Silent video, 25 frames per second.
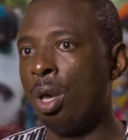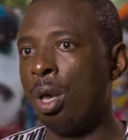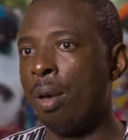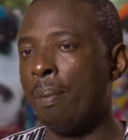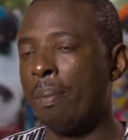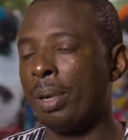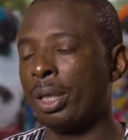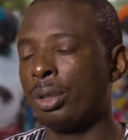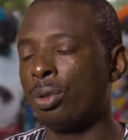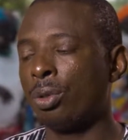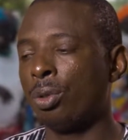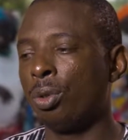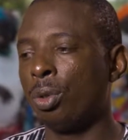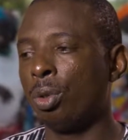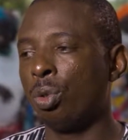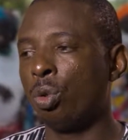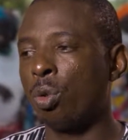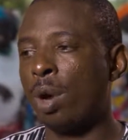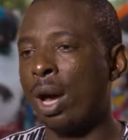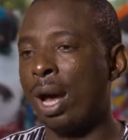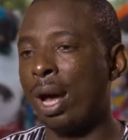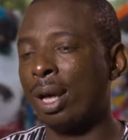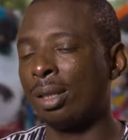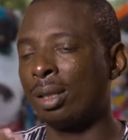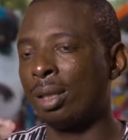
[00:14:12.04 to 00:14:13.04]
which is
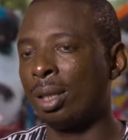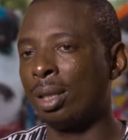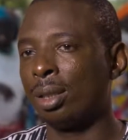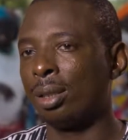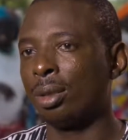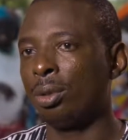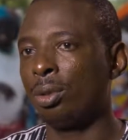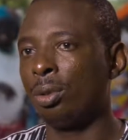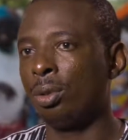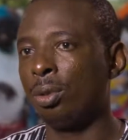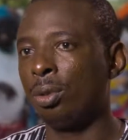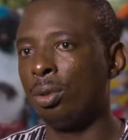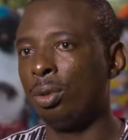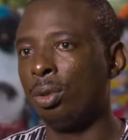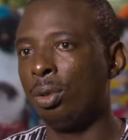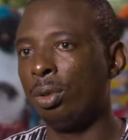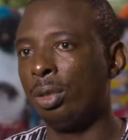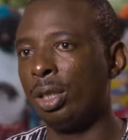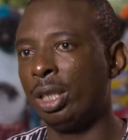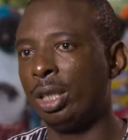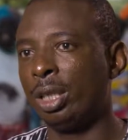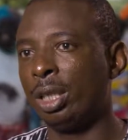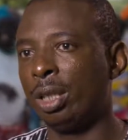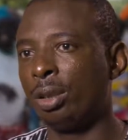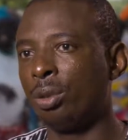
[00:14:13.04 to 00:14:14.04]
due to the ginning of
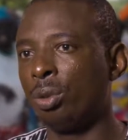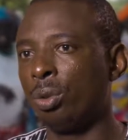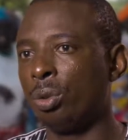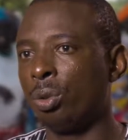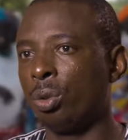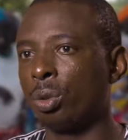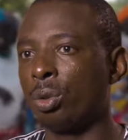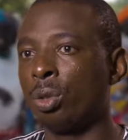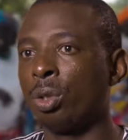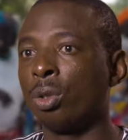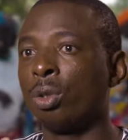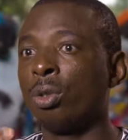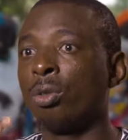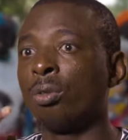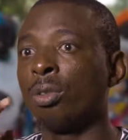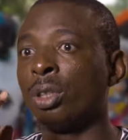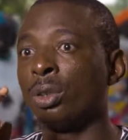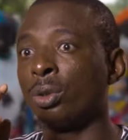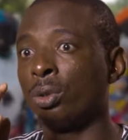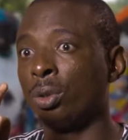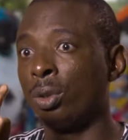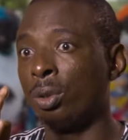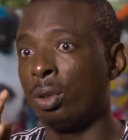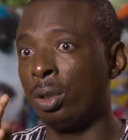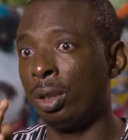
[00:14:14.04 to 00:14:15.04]
conventional cotton
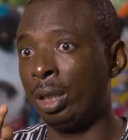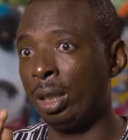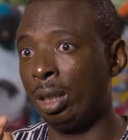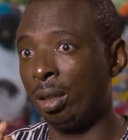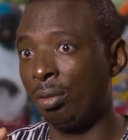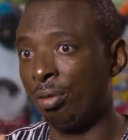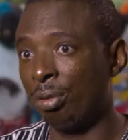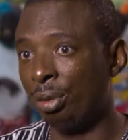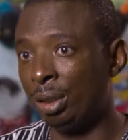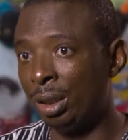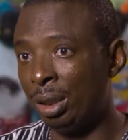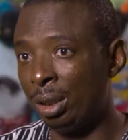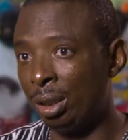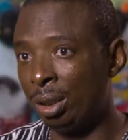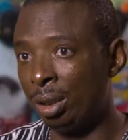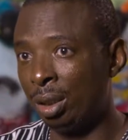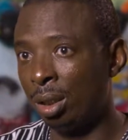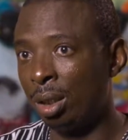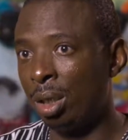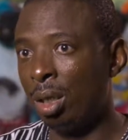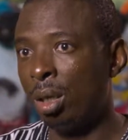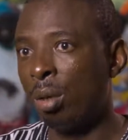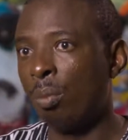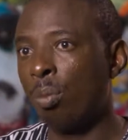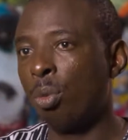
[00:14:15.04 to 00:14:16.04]
before
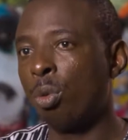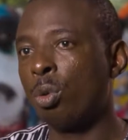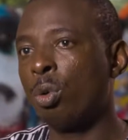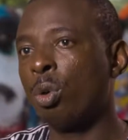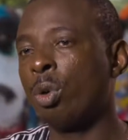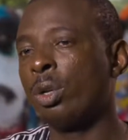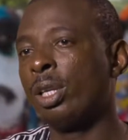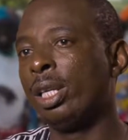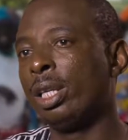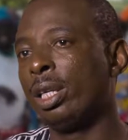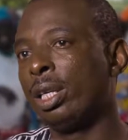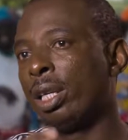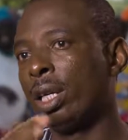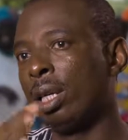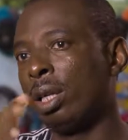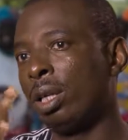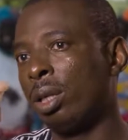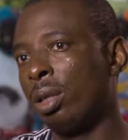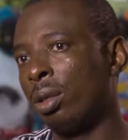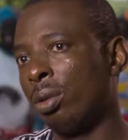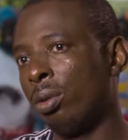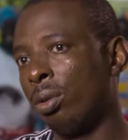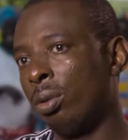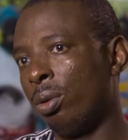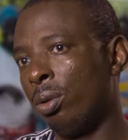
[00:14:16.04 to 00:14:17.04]
organic cotton can be
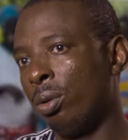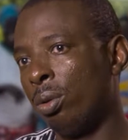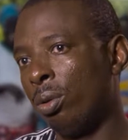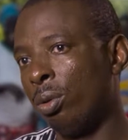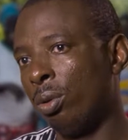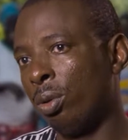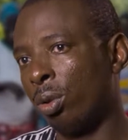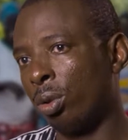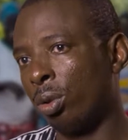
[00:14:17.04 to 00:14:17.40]
ginned.